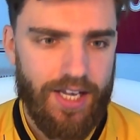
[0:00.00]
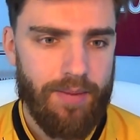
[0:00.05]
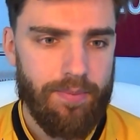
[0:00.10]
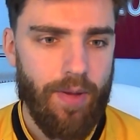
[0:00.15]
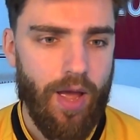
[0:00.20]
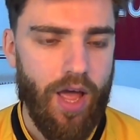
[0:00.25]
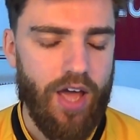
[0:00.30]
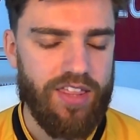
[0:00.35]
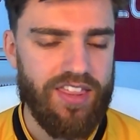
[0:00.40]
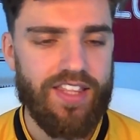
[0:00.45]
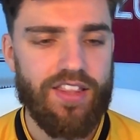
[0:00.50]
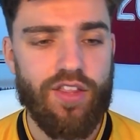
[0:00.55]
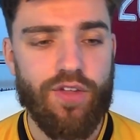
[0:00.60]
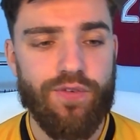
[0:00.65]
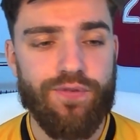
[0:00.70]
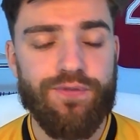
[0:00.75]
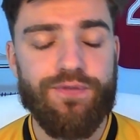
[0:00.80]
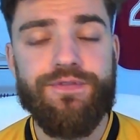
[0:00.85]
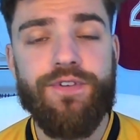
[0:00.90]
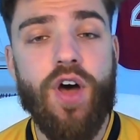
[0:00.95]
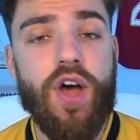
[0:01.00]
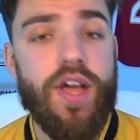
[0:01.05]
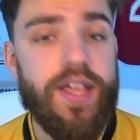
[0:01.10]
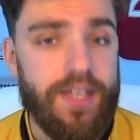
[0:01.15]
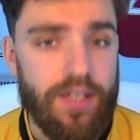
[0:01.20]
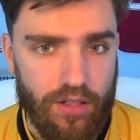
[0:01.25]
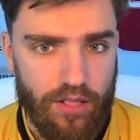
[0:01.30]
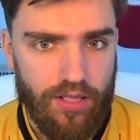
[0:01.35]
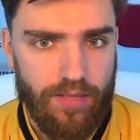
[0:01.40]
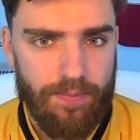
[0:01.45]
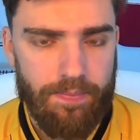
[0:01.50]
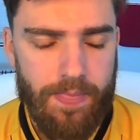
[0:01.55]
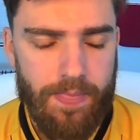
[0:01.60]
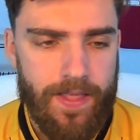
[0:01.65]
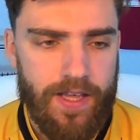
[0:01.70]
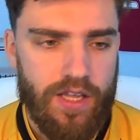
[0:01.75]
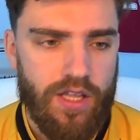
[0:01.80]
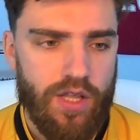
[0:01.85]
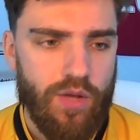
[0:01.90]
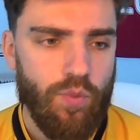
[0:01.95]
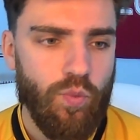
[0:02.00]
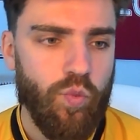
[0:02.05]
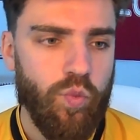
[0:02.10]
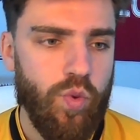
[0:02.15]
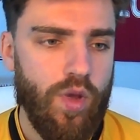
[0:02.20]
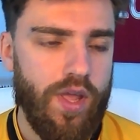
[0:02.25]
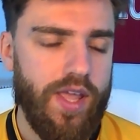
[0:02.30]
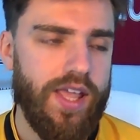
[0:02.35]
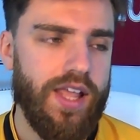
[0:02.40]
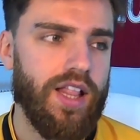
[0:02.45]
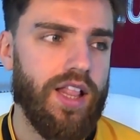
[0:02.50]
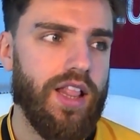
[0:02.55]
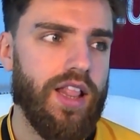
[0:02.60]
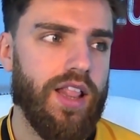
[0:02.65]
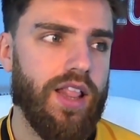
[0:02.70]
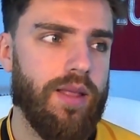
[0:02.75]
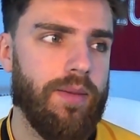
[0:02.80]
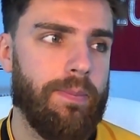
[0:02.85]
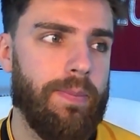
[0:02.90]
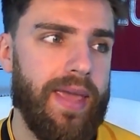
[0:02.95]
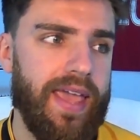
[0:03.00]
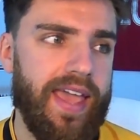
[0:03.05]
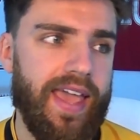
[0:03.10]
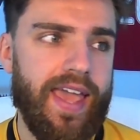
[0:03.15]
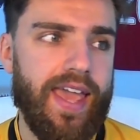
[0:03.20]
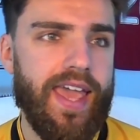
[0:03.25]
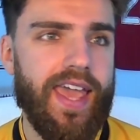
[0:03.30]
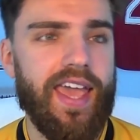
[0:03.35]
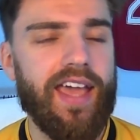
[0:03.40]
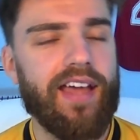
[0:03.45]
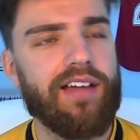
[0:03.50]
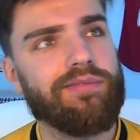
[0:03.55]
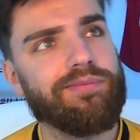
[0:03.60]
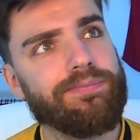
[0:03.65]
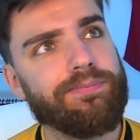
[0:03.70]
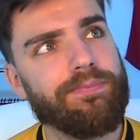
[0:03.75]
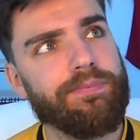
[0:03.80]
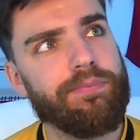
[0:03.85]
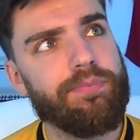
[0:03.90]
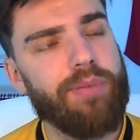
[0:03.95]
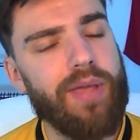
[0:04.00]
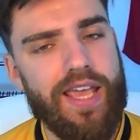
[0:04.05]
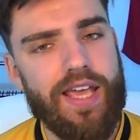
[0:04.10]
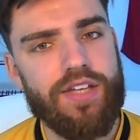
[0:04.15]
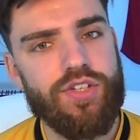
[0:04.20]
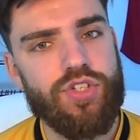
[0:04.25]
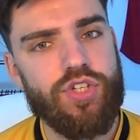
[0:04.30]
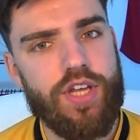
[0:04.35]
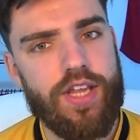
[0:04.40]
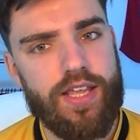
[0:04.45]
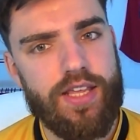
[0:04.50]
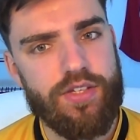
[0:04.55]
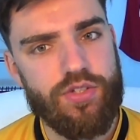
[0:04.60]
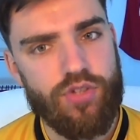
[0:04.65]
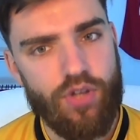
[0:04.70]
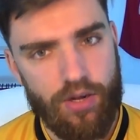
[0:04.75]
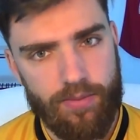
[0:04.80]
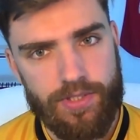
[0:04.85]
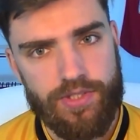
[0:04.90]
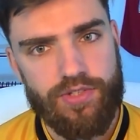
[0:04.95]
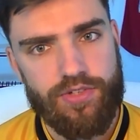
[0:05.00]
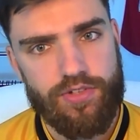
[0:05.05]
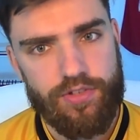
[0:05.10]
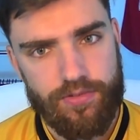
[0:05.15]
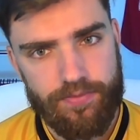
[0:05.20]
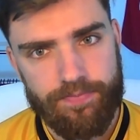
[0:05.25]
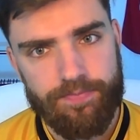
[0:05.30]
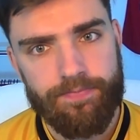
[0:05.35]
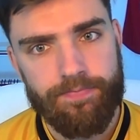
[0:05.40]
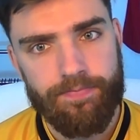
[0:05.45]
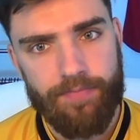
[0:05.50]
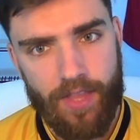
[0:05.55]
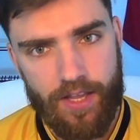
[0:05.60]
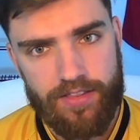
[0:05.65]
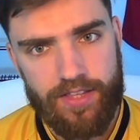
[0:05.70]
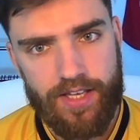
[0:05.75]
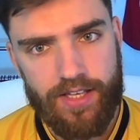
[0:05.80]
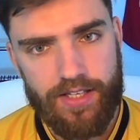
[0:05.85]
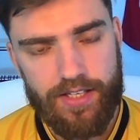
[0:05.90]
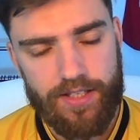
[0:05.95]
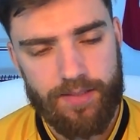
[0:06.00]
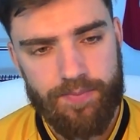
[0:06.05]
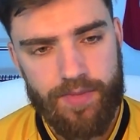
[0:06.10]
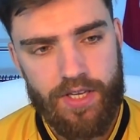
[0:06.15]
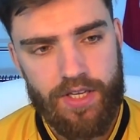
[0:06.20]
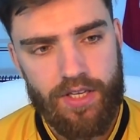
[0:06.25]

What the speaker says: but I think the final will be PNG Solomons, I think,